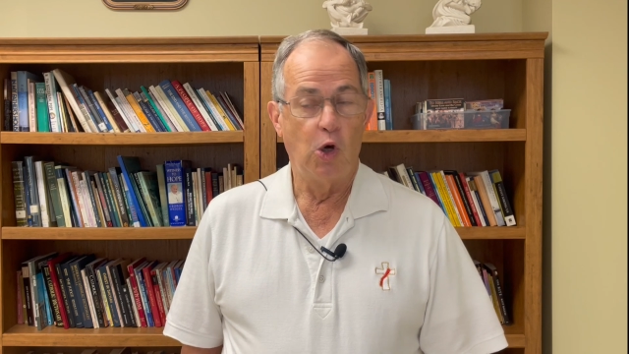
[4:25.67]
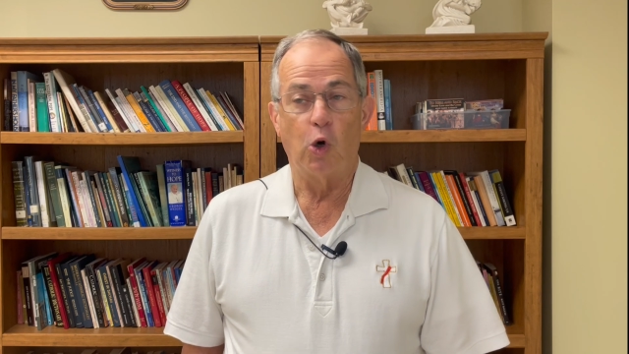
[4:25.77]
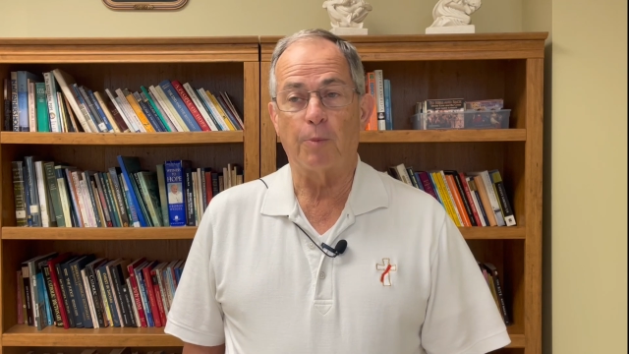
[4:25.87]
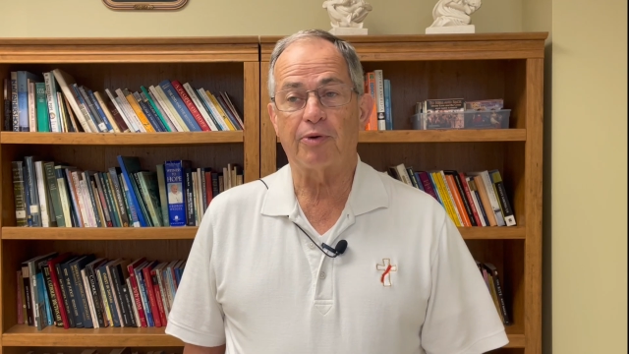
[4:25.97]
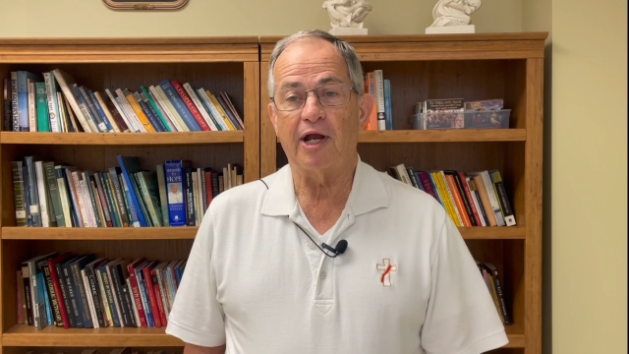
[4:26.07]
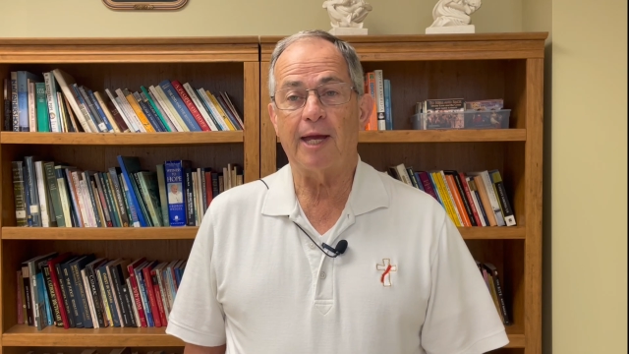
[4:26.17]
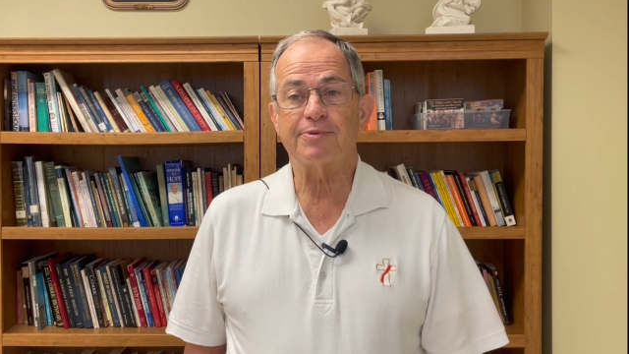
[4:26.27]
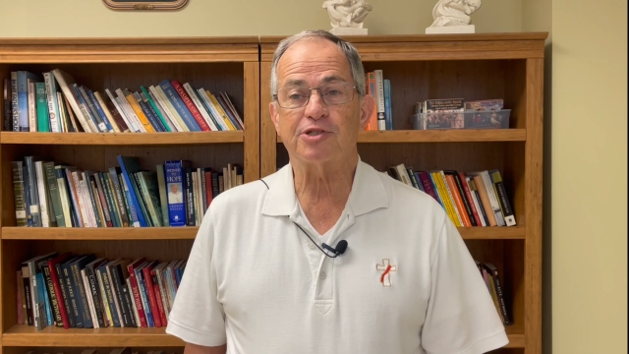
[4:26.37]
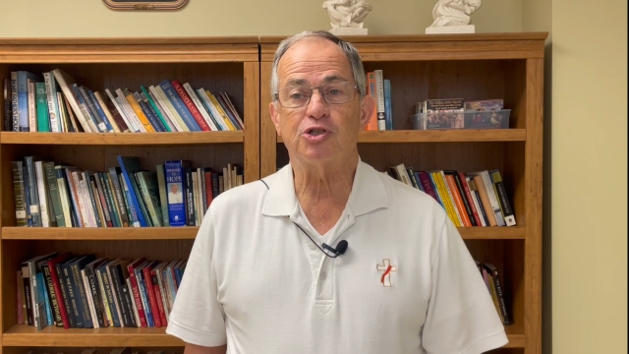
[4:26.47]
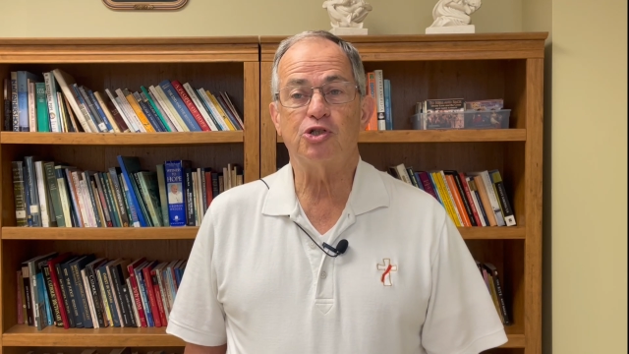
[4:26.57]
Or
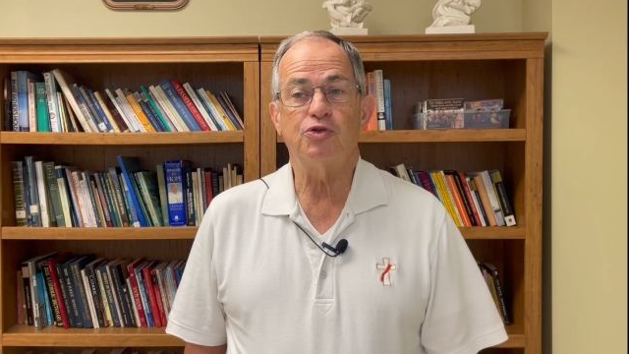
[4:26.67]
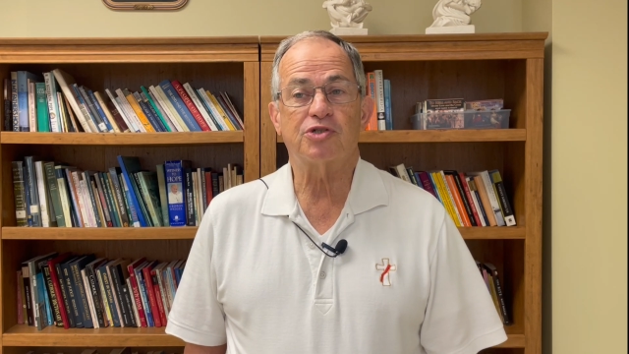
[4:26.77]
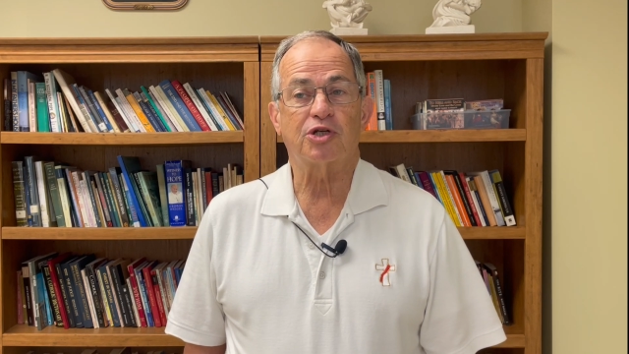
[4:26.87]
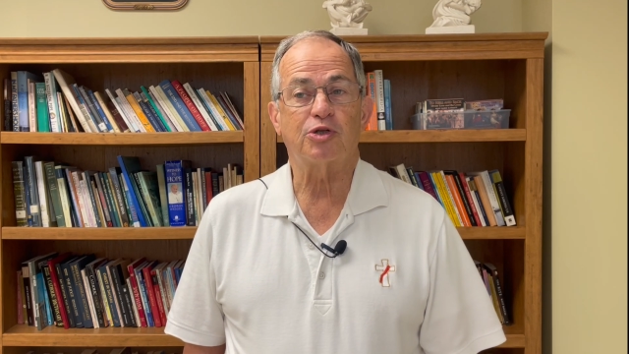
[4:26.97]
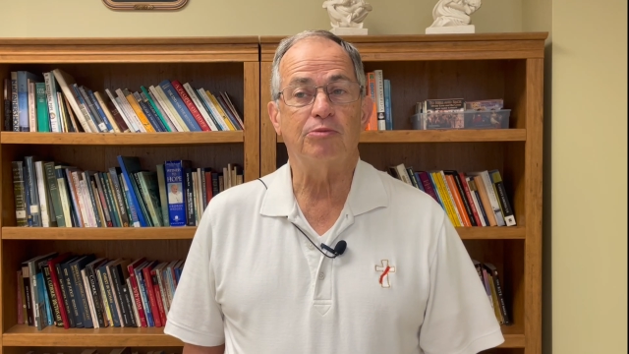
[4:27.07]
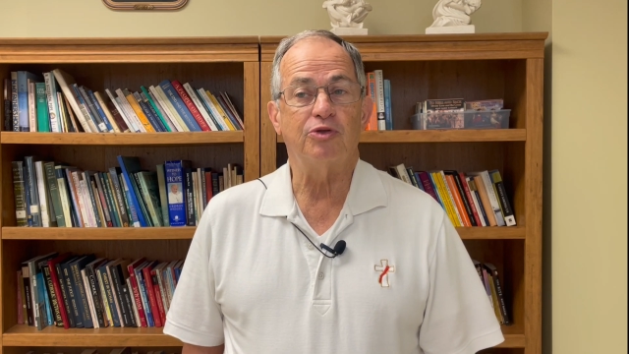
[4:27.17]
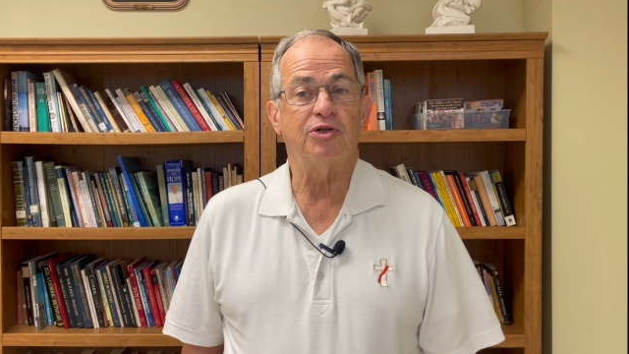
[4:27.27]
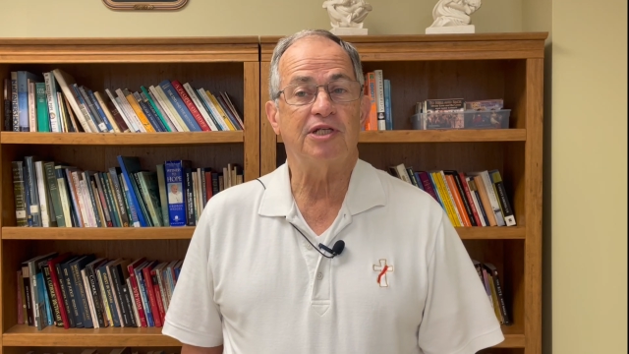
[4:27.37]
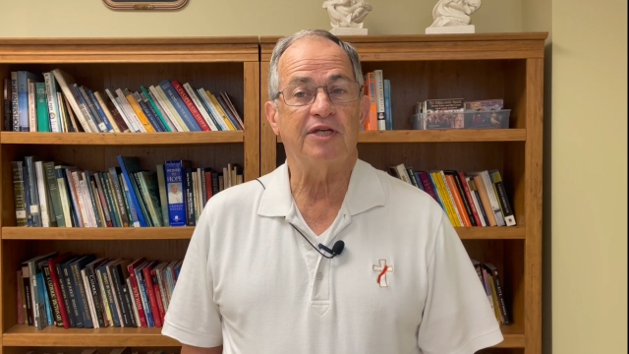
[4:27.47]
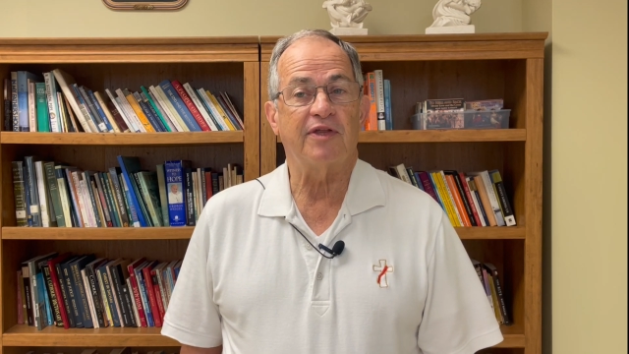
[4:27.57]
perhaps choose a
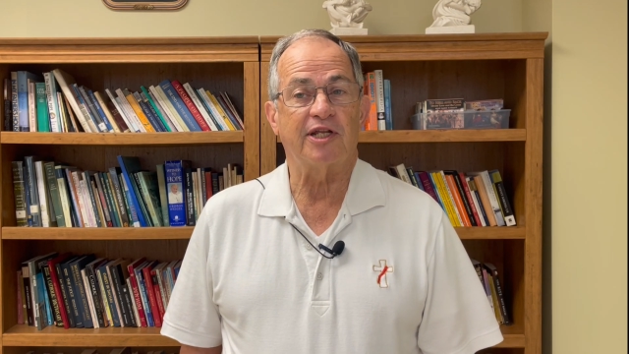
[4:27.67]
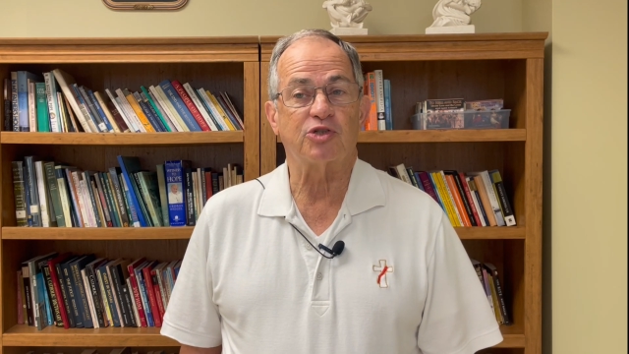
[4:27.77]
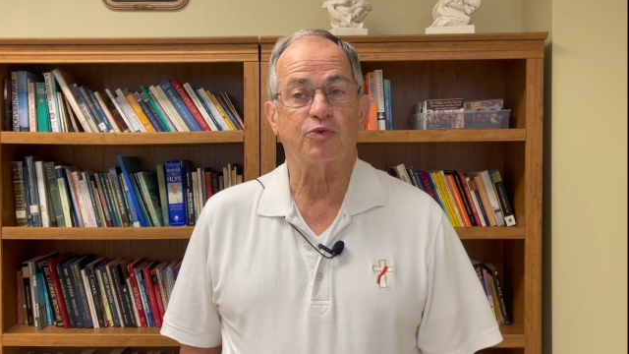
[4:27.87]
community that has